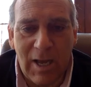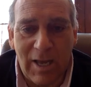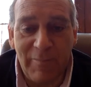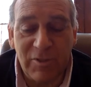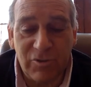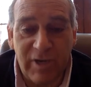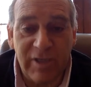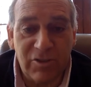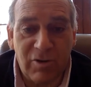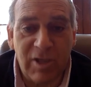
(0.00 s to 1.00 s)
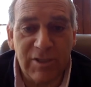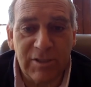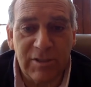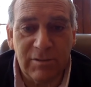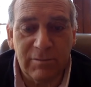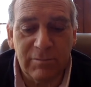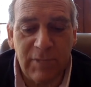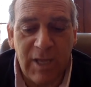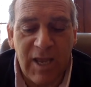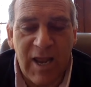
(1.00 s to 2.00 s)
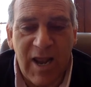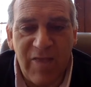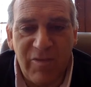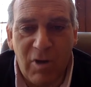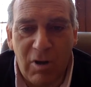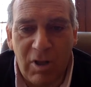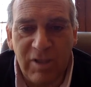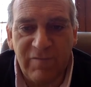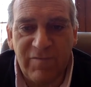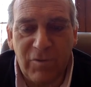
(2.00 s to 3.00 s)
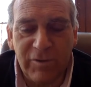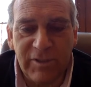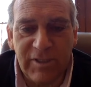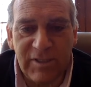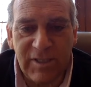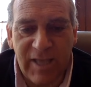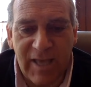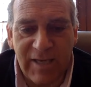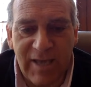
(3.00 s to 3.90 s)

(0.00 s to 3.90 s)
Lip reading: I betrayed a trust. And they're all enfolded into that.